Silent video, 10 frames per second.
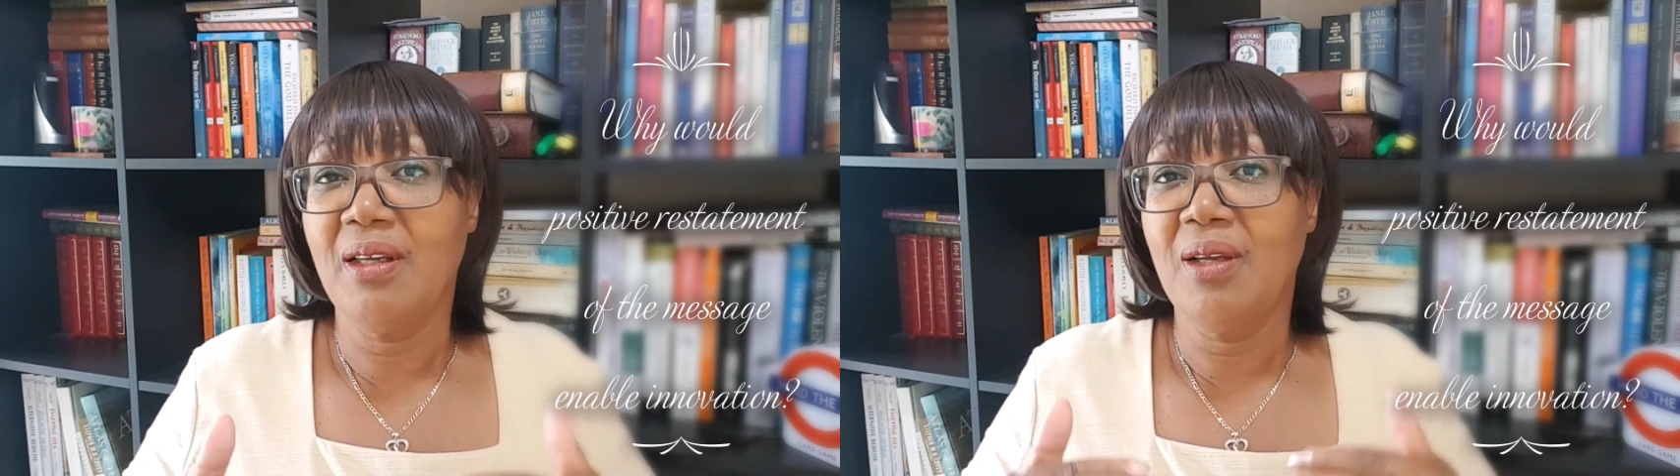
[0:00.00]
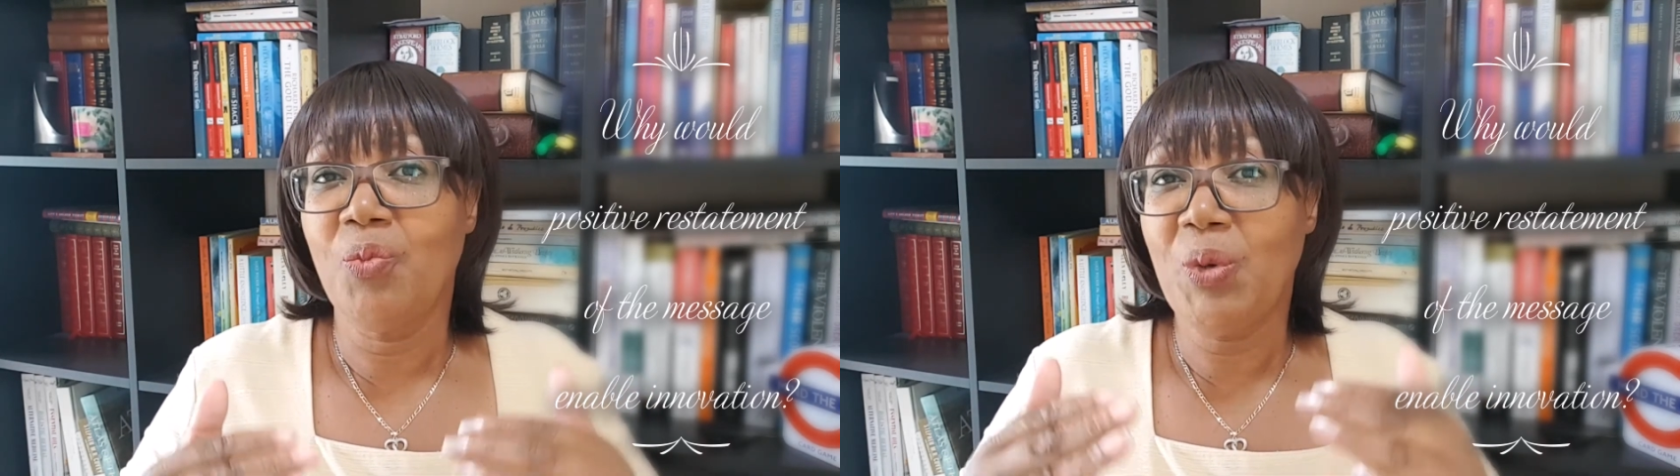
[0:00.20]

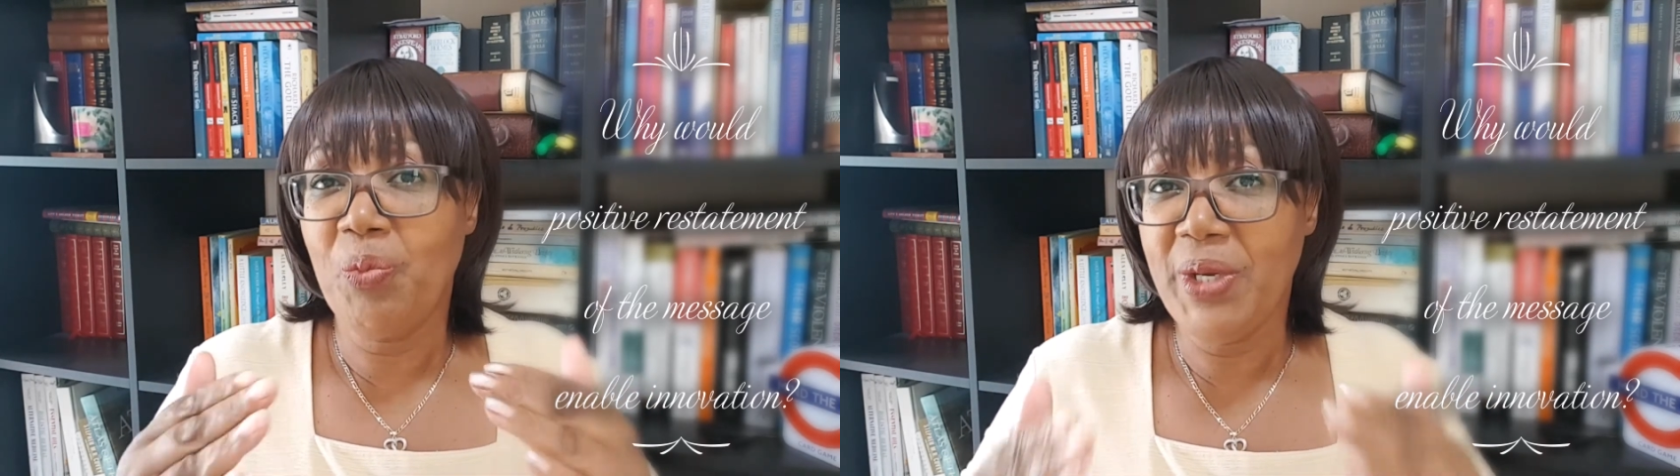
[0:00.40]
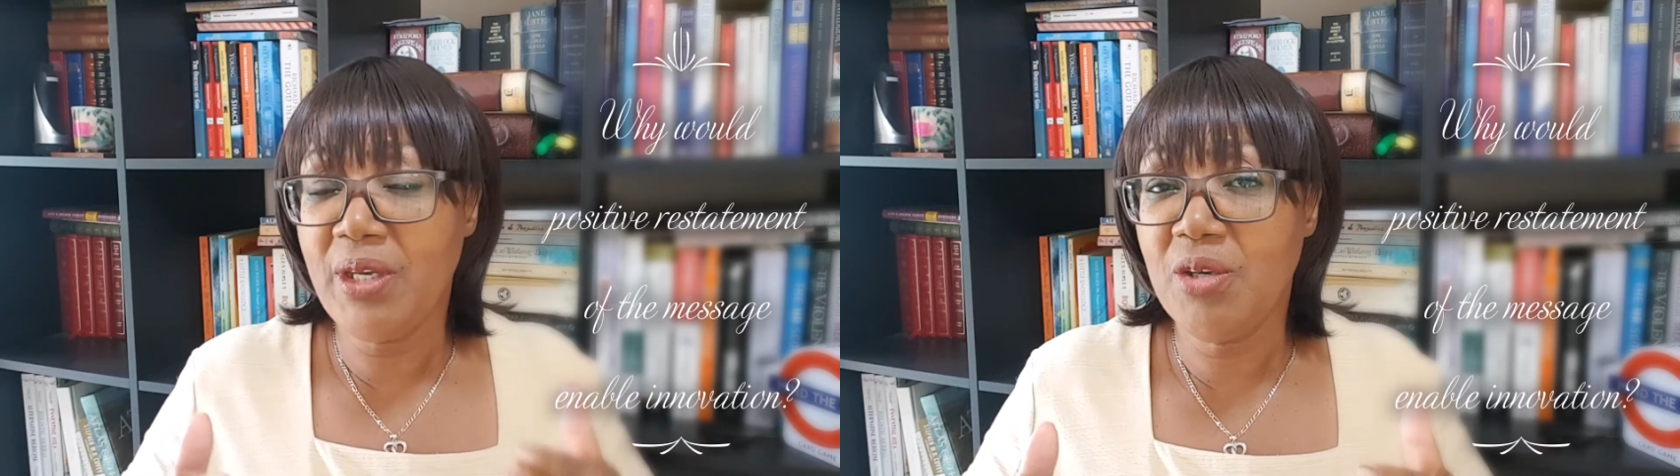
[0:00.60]
when
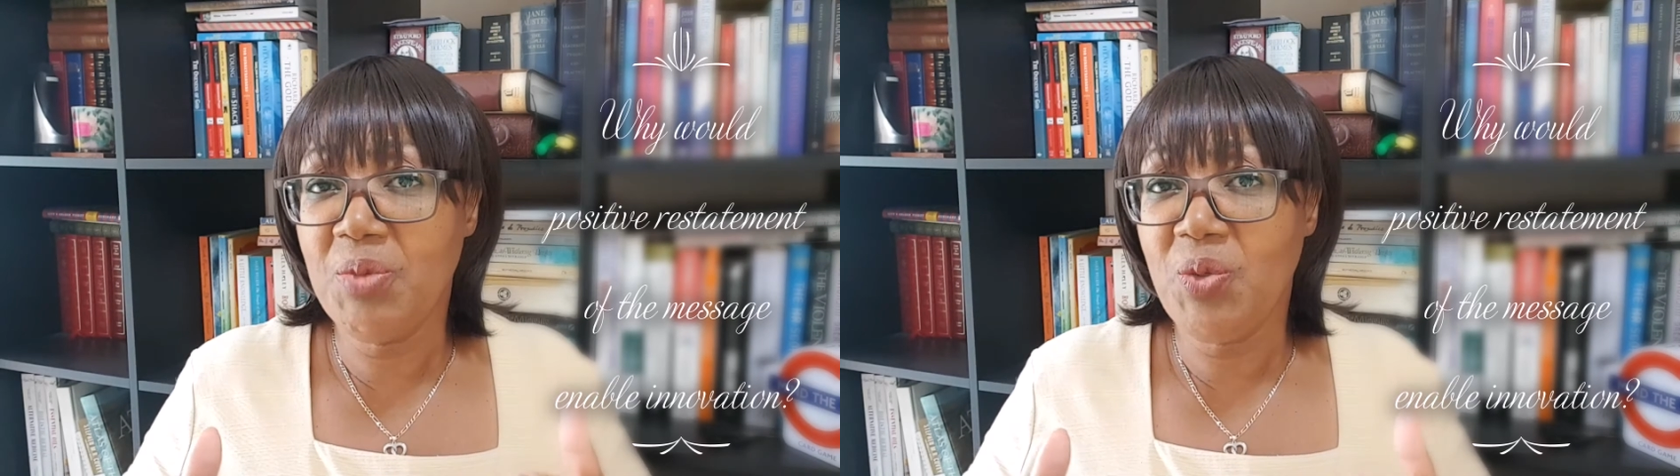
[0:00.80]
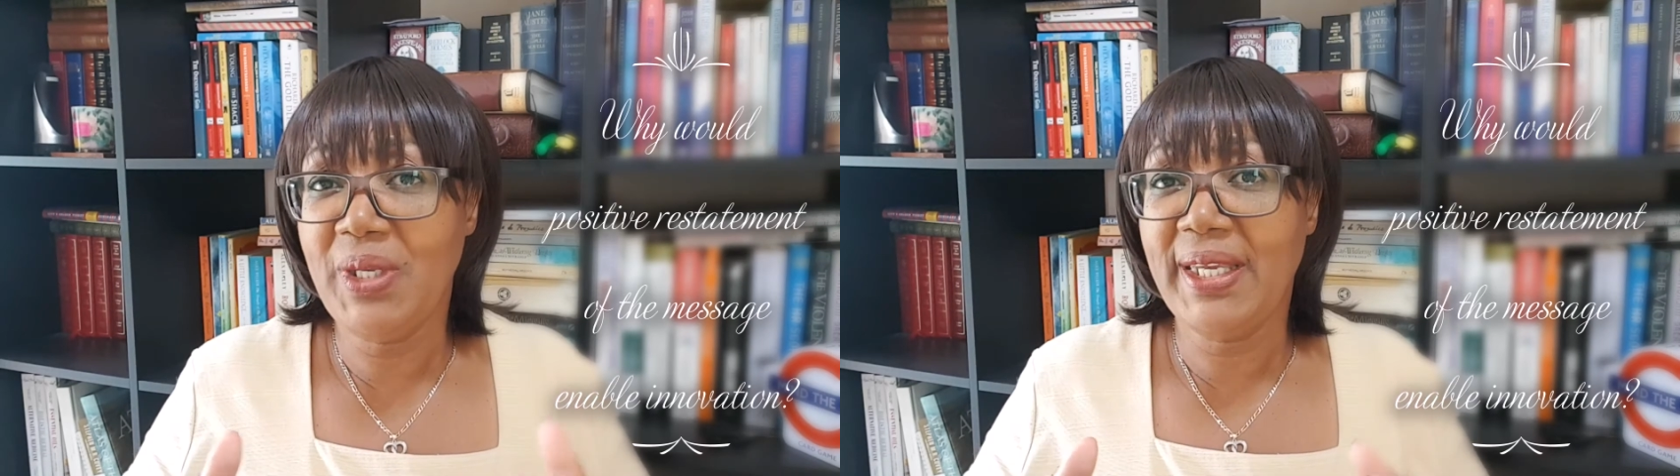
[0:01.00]
we're
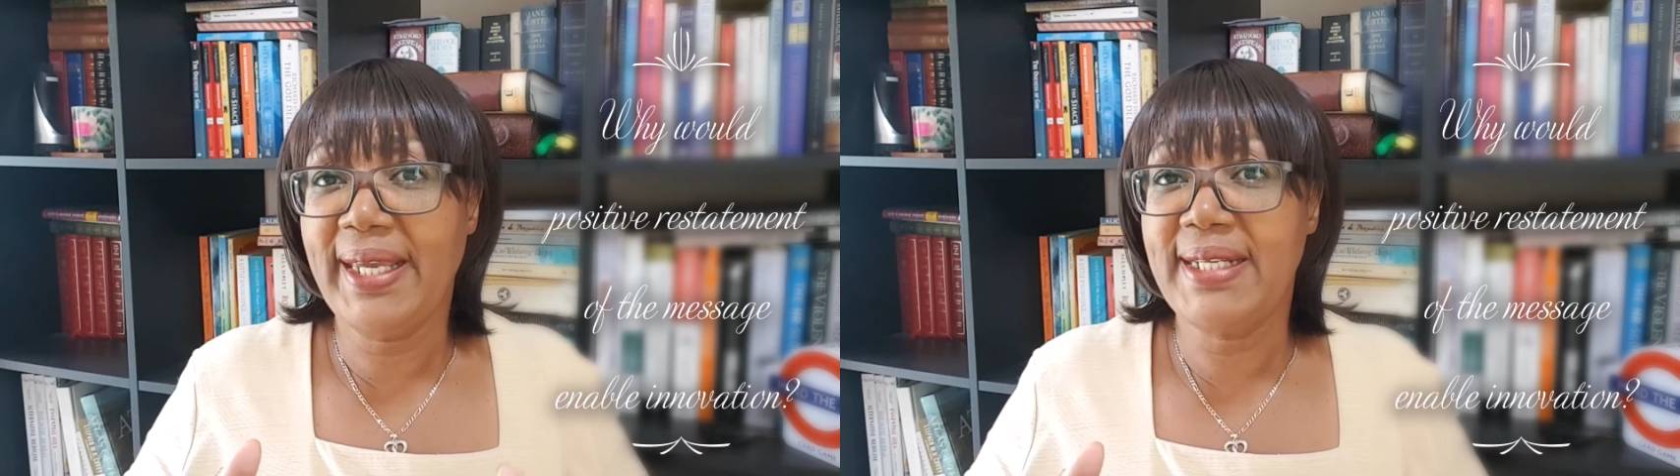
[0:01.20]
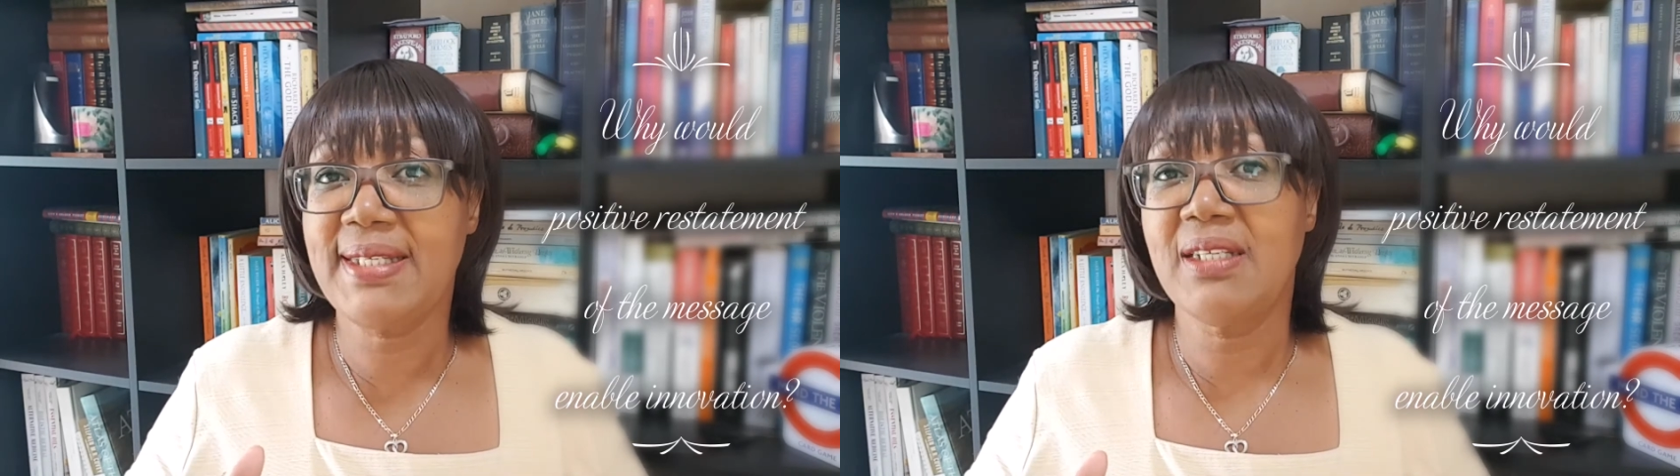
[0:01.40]

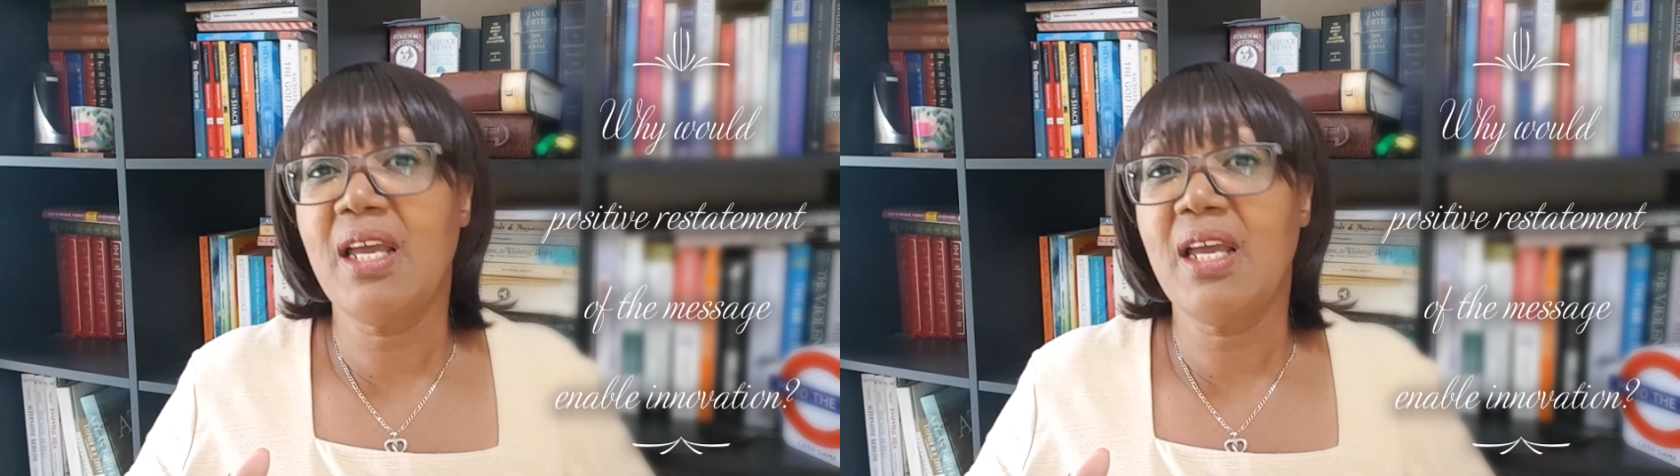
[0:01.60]
communicating